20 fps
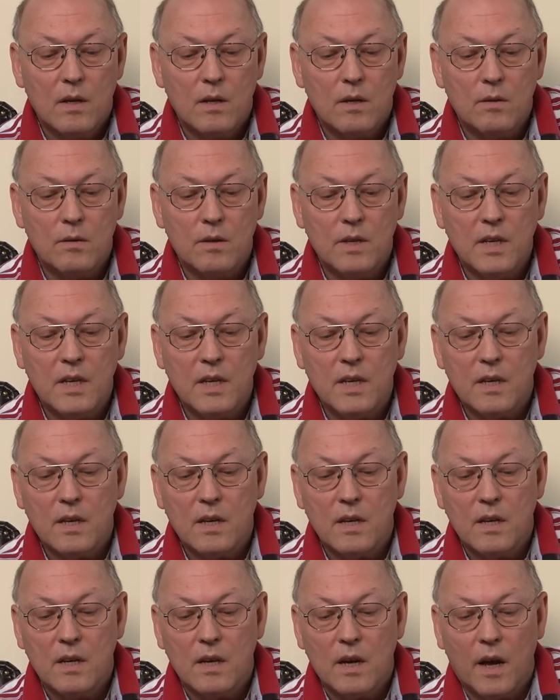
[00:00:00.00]

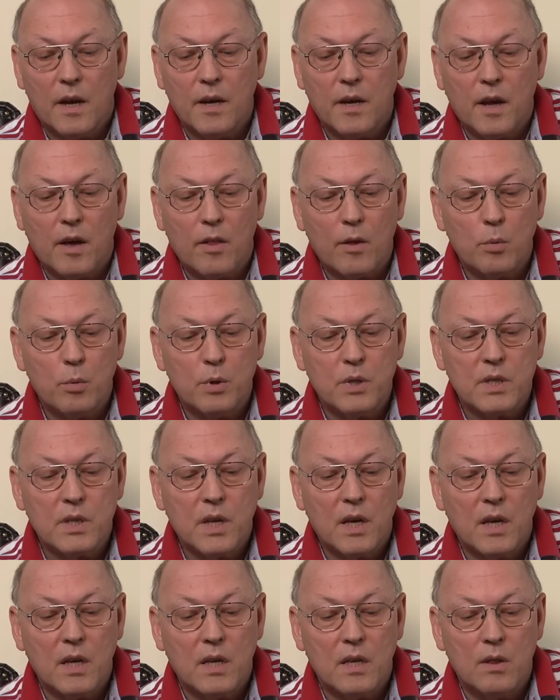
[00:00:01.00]
Unique any other
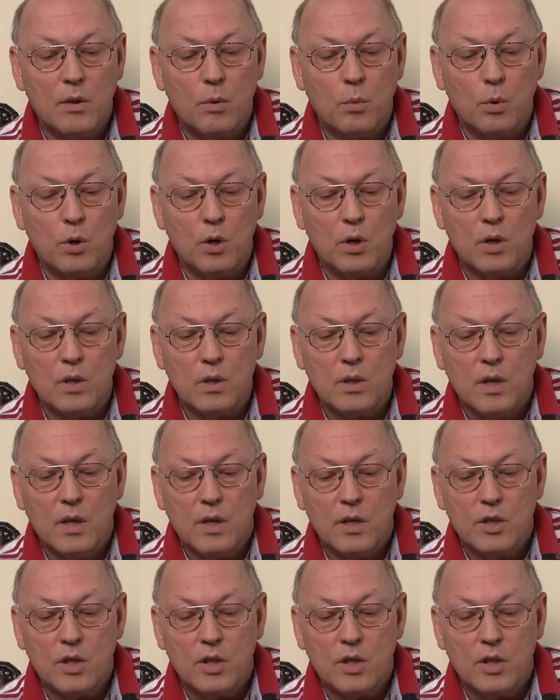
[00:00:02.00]
whiskey in the world,